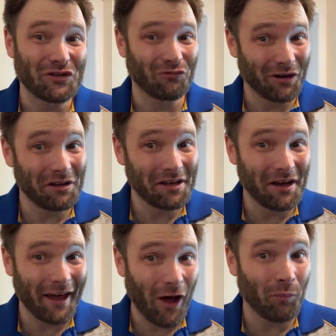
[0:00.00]
really going
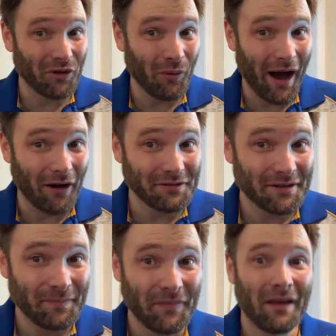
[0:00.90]
to help you out.
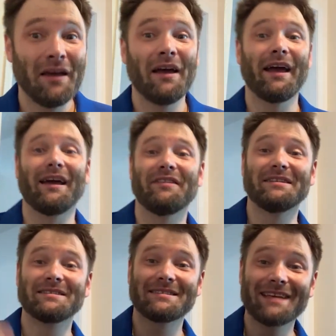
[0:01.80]
And
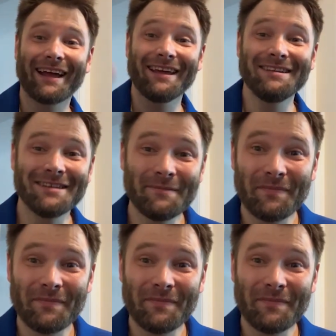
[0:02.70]
then second,